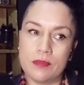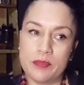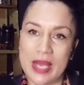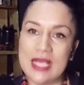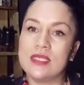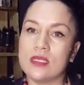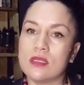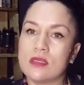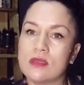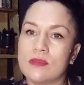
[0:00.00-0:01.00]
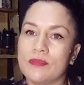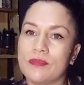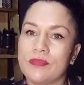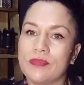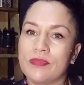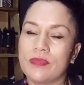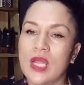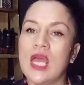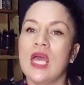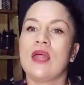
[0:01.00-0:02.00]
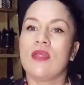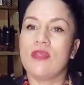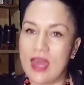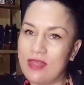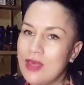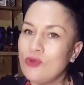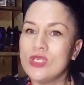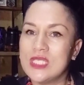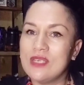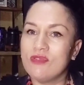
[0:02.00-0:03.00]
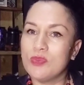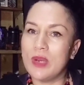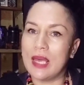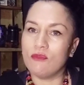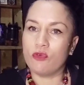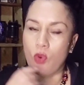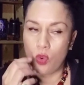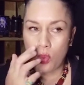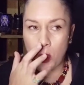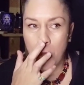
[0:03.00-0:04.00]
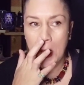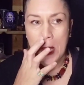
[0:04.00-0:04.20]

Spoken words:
basis. They then receive the blame for all.